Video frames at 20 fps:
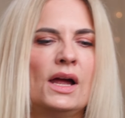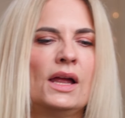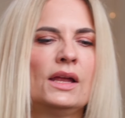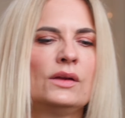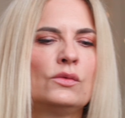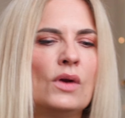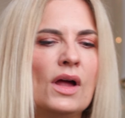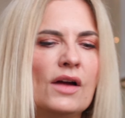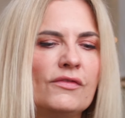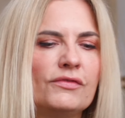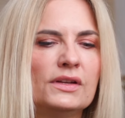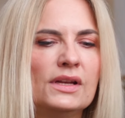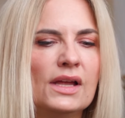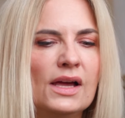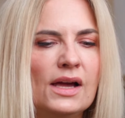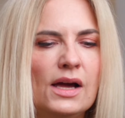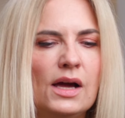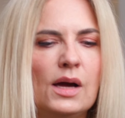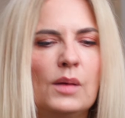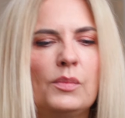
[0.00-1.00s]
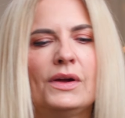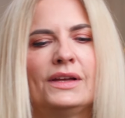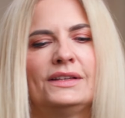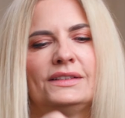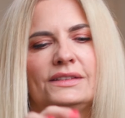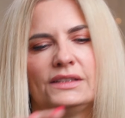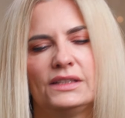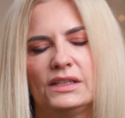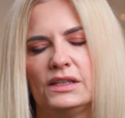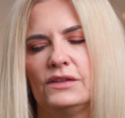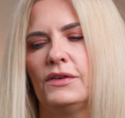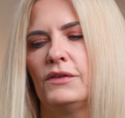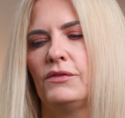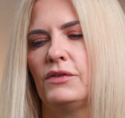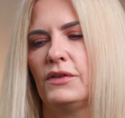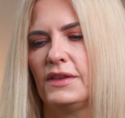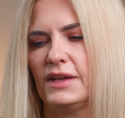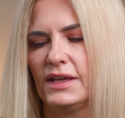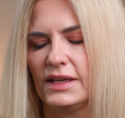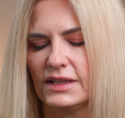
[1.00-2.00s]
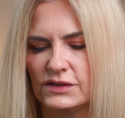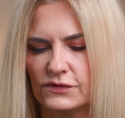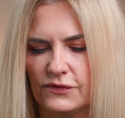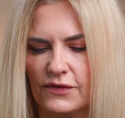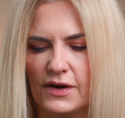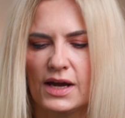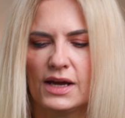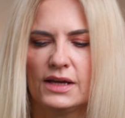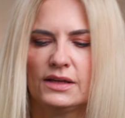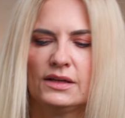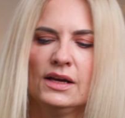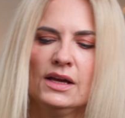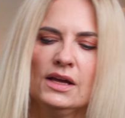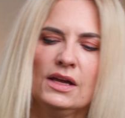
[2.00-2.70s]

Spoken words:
I rough it up, I see if everything is fine.